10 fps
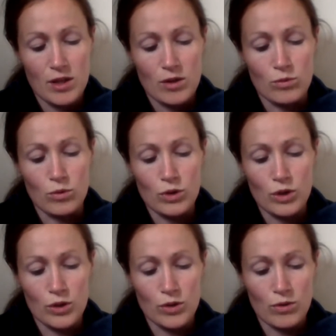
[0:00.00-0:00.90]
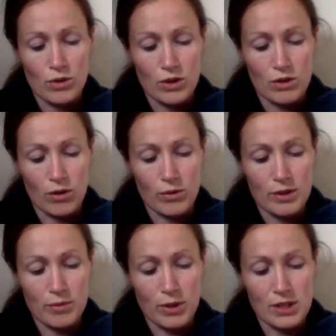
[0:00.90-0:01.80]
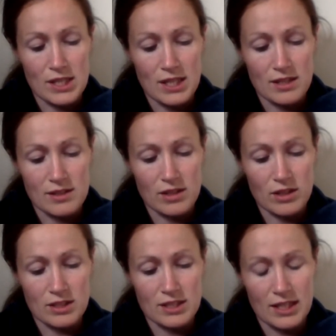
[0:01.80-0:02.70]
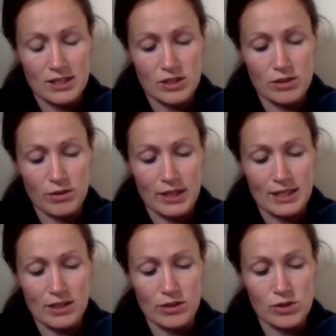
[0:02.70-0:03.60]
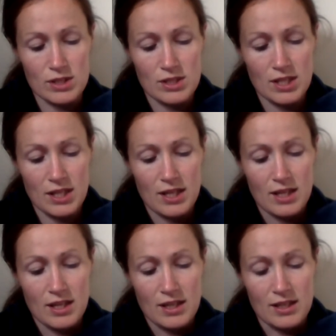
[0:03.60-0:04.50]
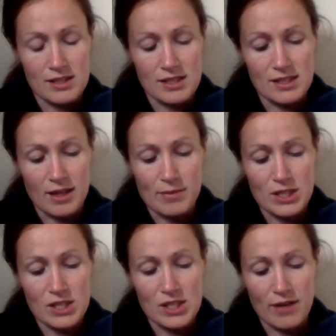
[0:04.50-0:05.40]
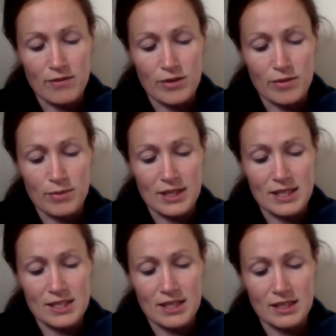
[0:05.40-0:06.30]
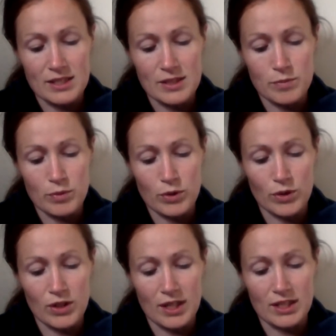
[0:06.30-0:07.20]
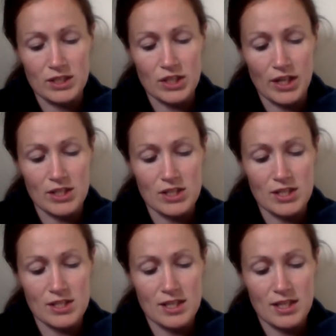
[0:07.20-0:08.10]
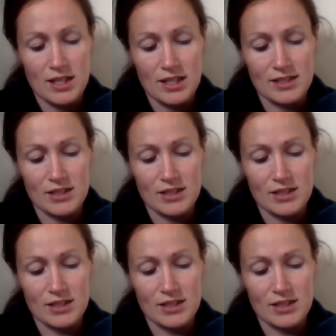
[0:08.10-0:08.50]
One who, though in the body, is not attached to any illusions, is established ever in bliss, and is pure and changeless, is